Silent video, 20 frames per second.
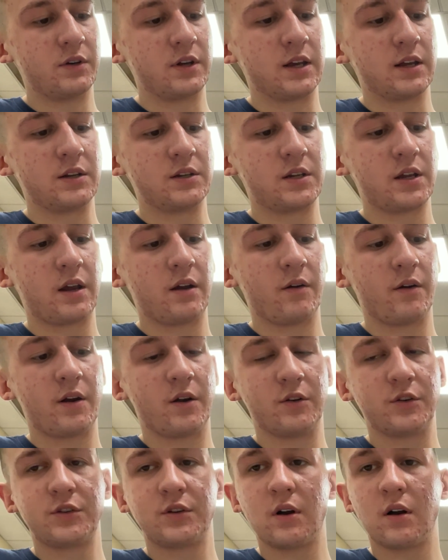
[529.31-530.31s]

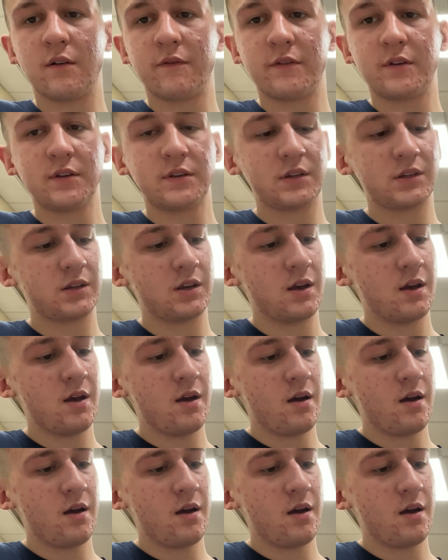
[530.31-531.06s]
anterior surface